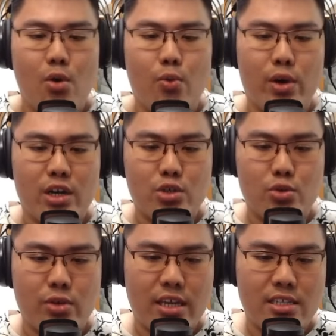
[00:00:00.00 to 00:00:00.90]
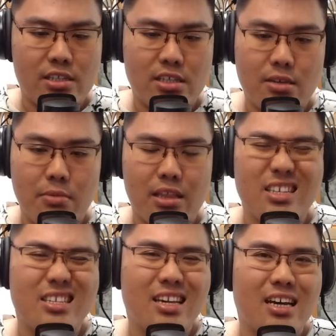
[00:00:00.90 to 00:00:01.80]
we're going to showcase the team and
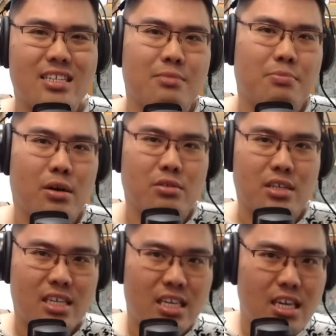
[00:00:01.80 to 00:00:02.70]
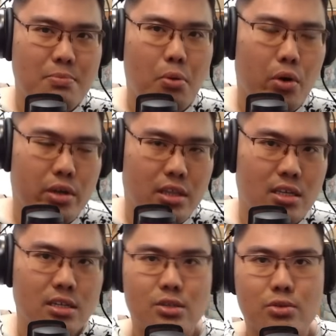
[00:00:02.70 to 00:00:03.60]
discuss about the key
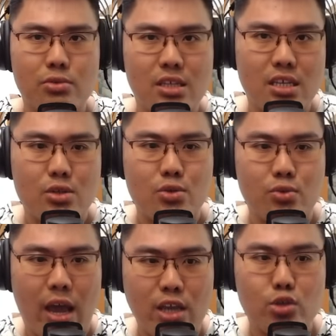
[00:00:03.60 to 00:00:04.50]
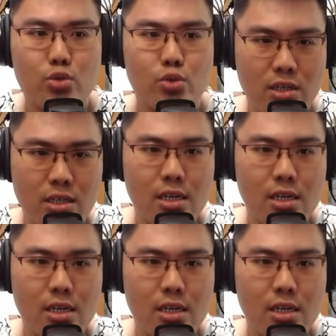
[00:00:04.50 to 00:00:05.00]
pointers you need to ensure